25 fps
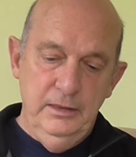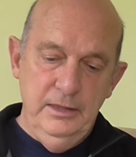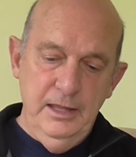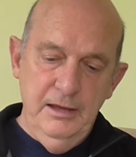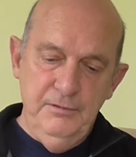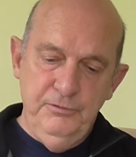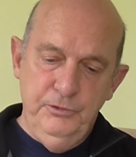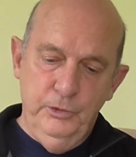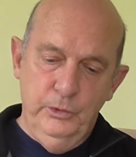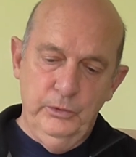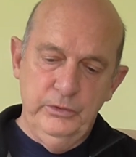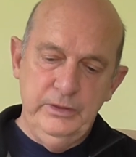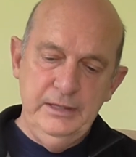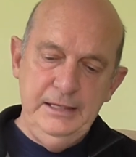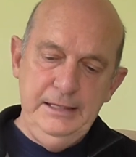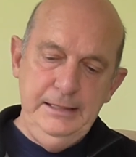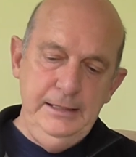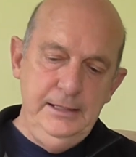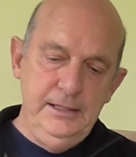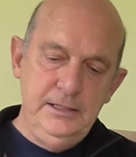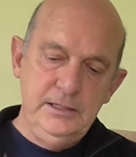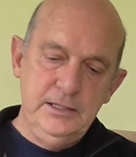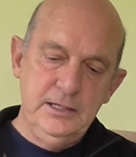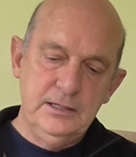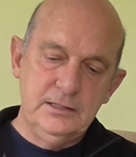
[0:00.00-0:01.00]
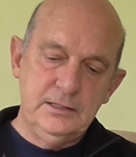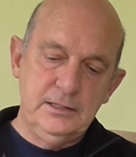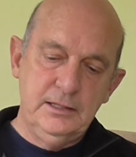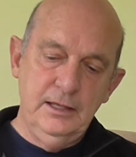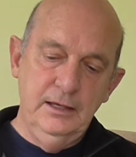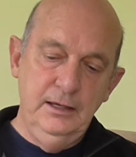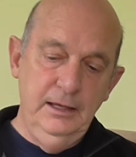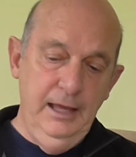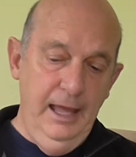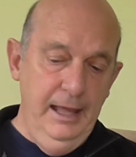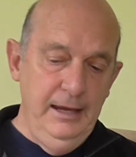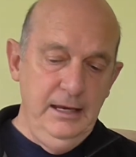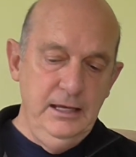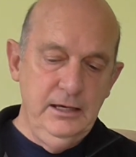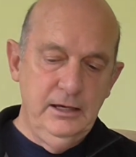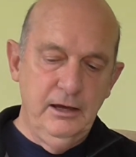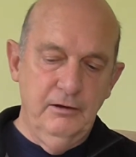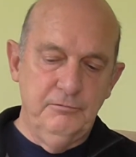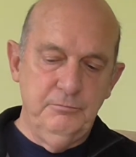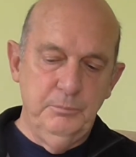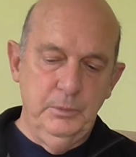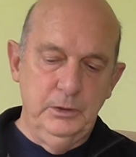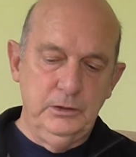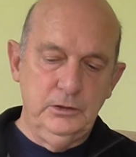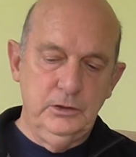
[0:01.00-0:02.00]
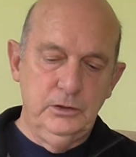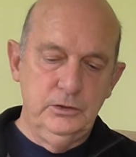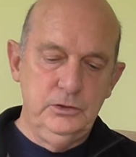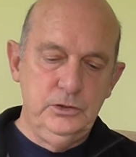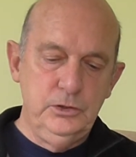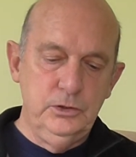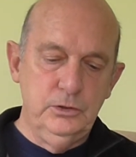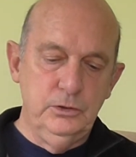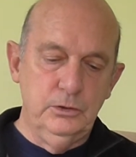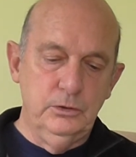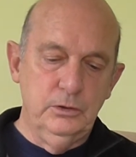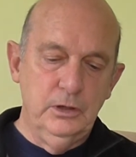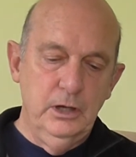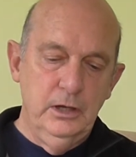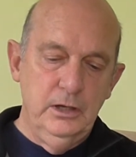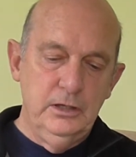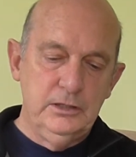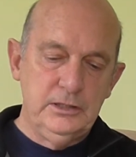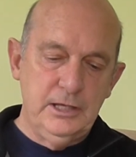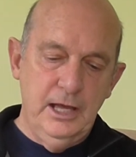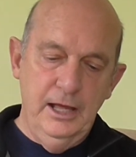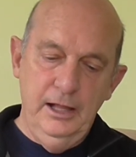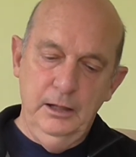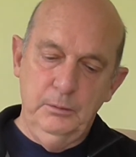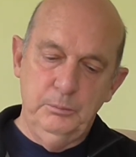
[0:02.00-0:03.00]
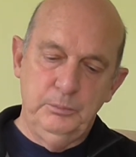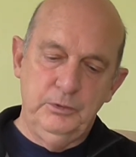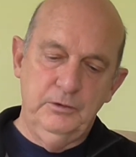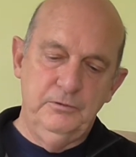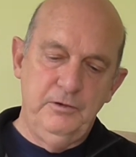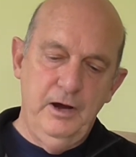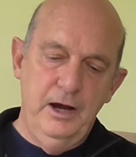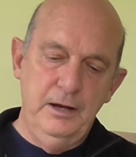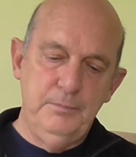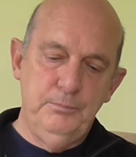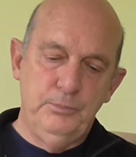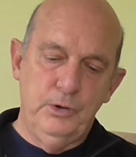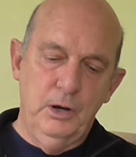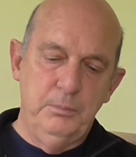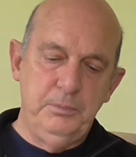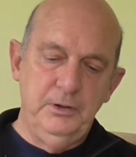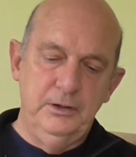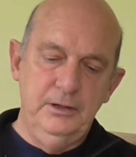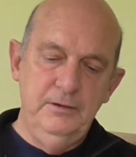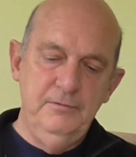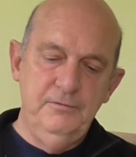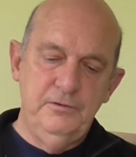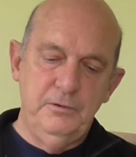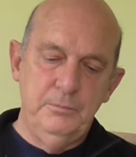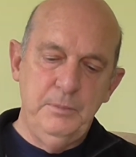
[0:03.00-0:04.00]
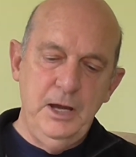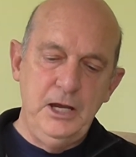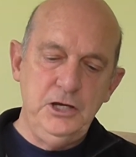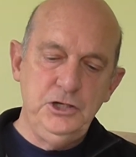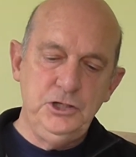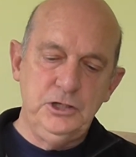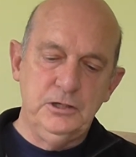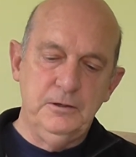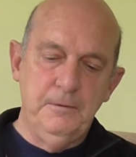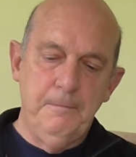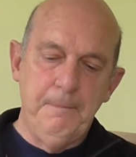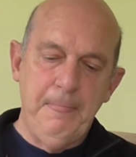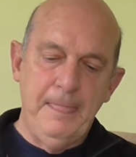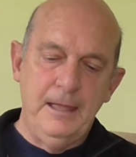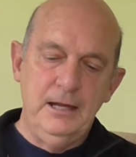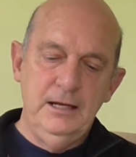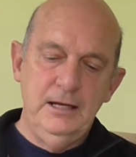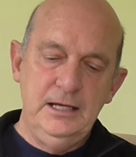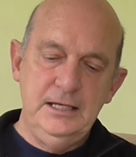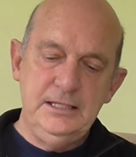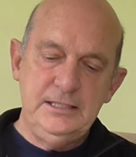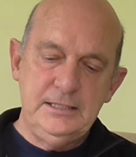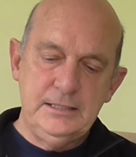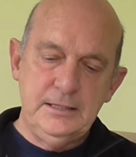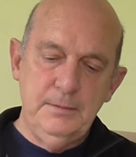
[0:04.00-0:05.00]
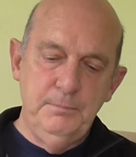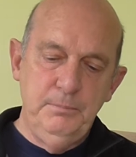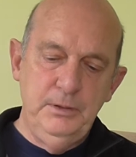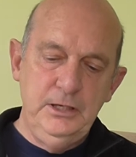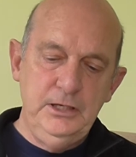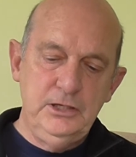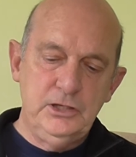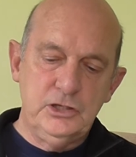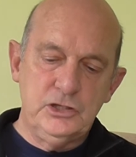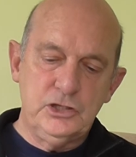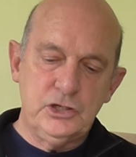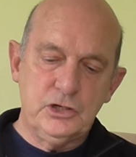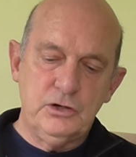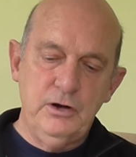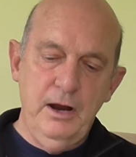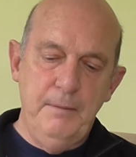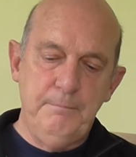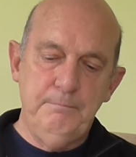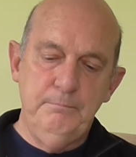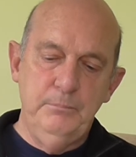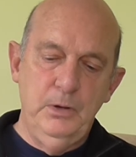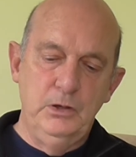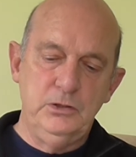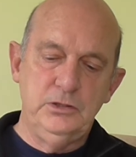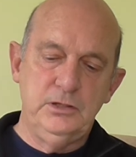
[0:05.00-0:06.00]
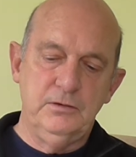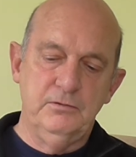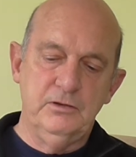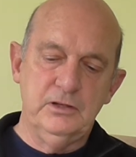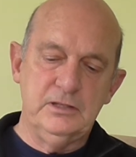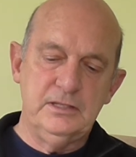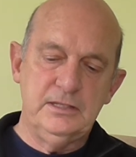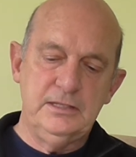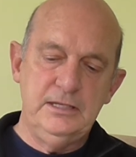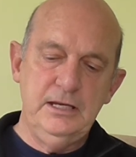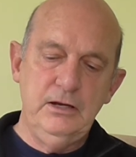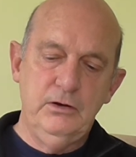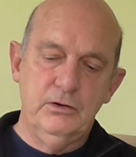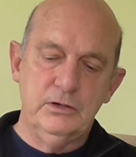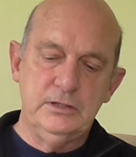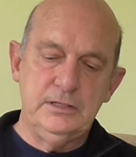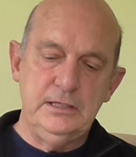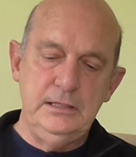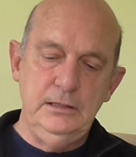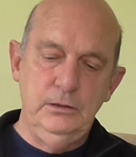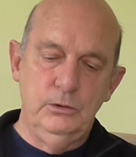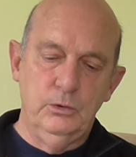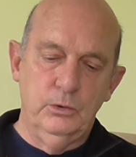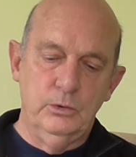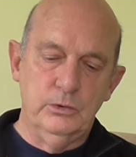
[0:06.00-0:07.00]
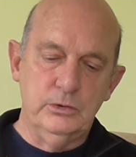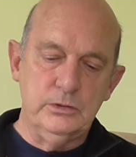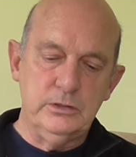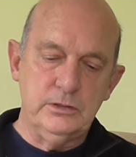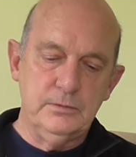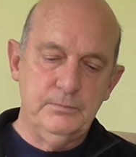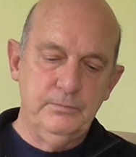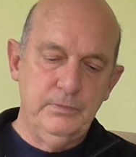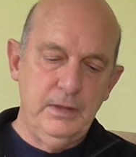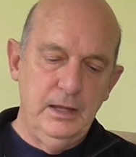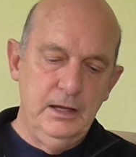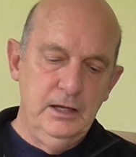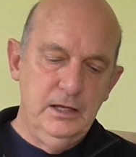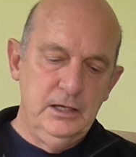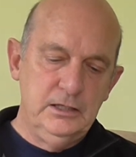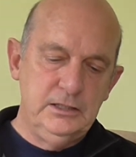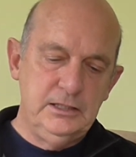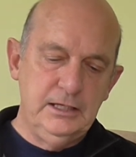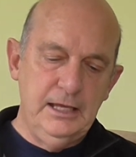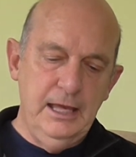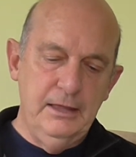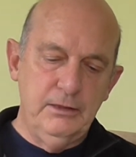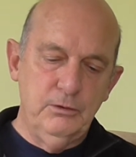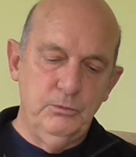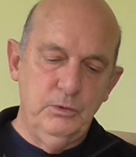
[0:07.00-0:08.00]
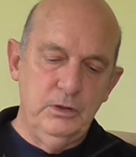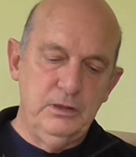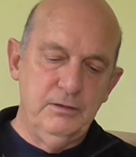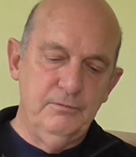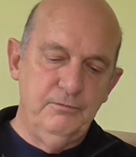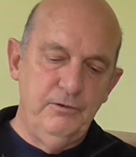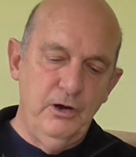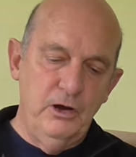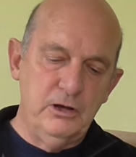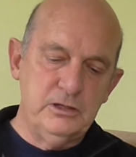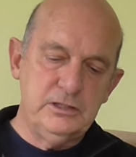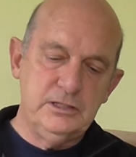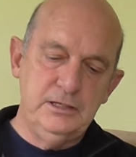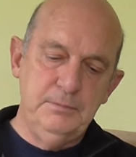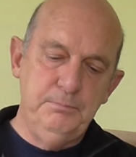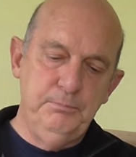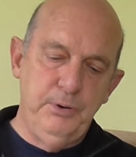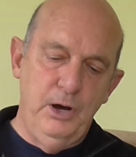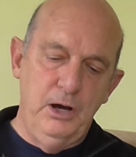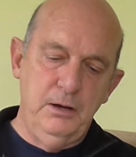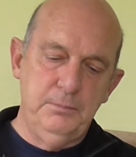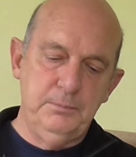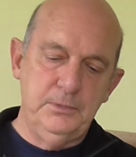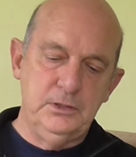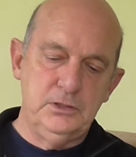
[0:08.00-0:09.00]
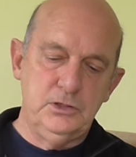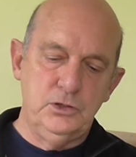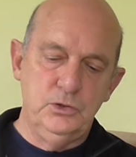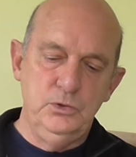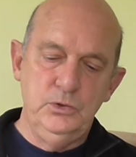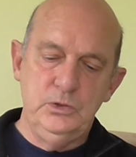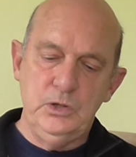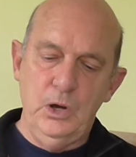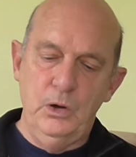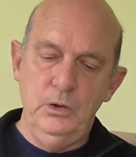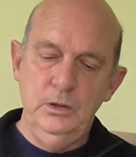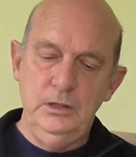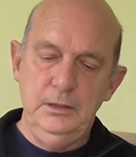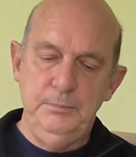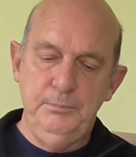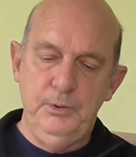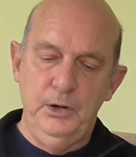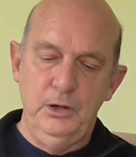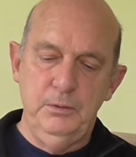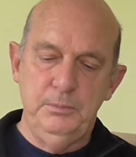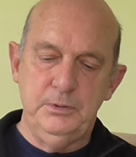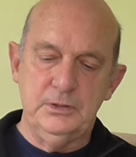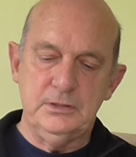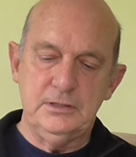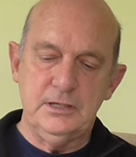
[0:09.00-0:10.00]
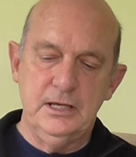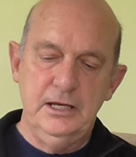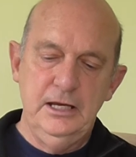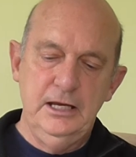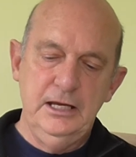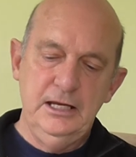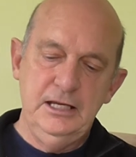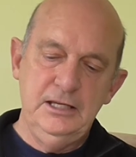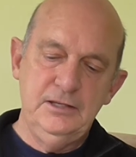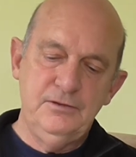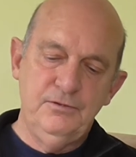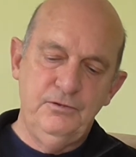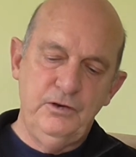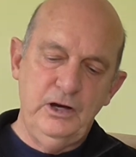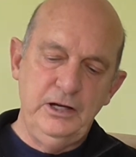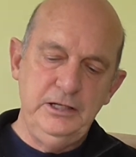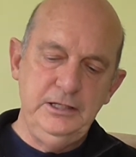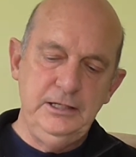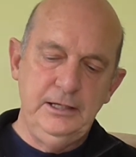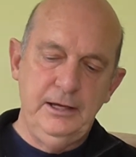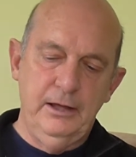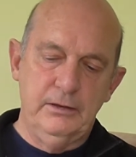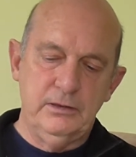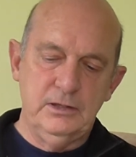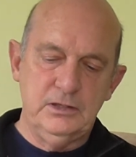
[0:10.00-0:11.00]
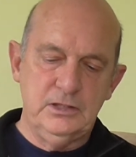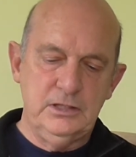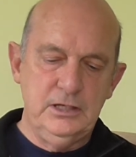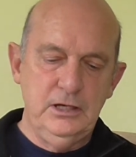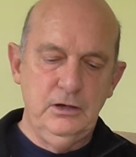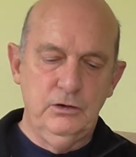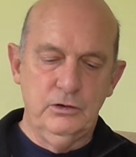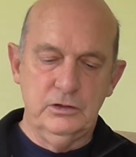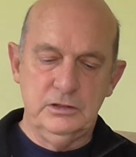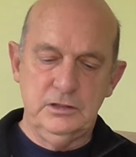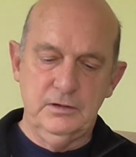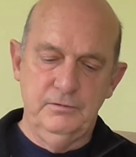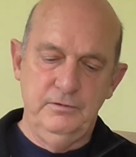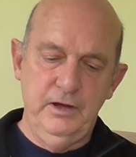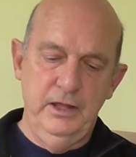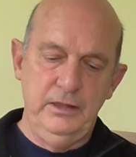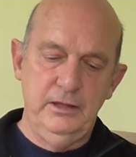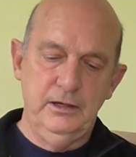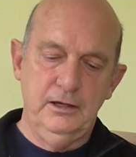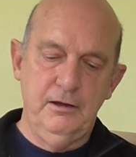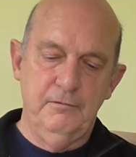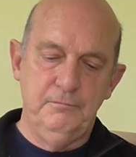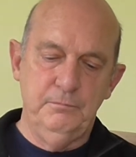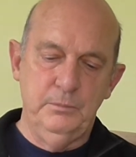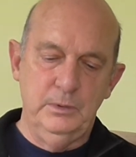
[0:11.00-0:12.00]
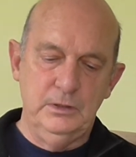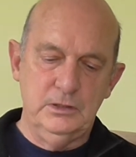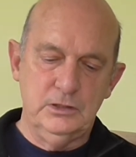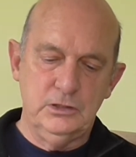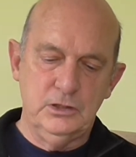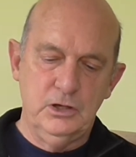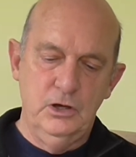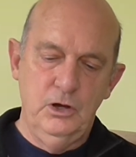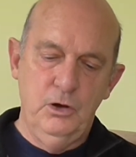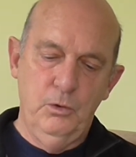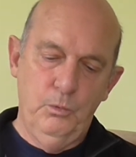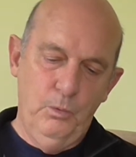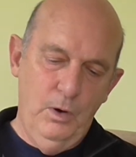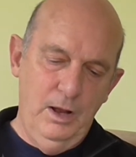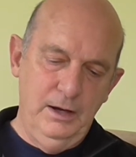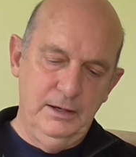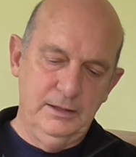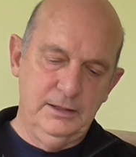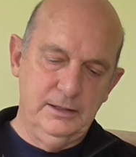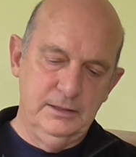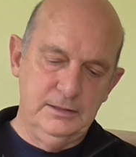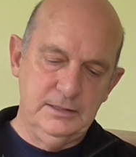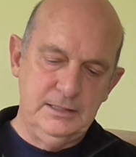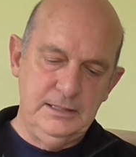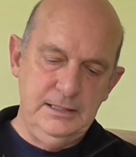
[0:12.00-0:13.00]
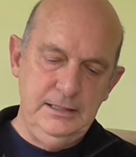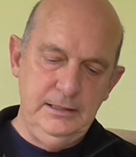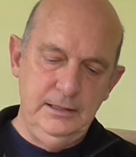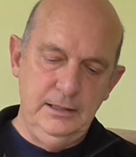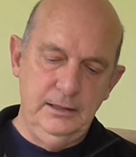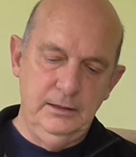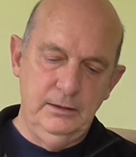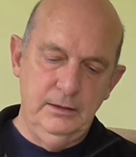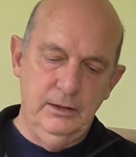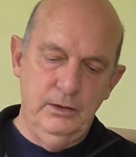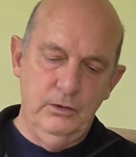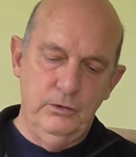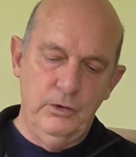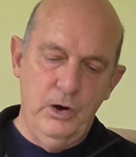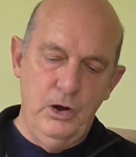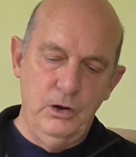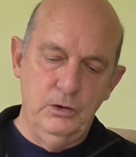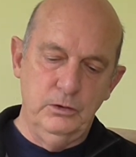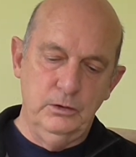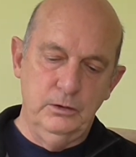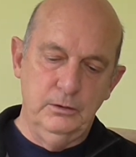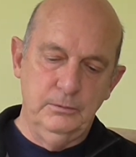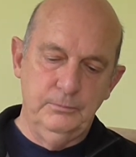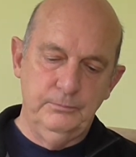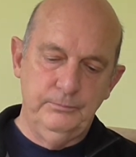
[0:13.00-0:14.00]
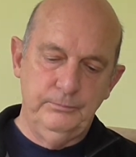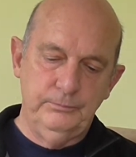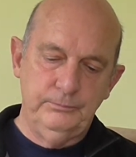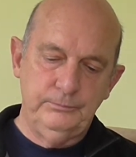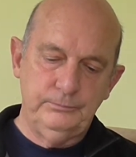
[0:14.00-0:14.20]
Therefore, the easiest thing any government could do to help provide proper information is simply to scrap most of its secrecy laws, together with the vast departments whose only purpose is finding out the secrets of other governments while concealing their own.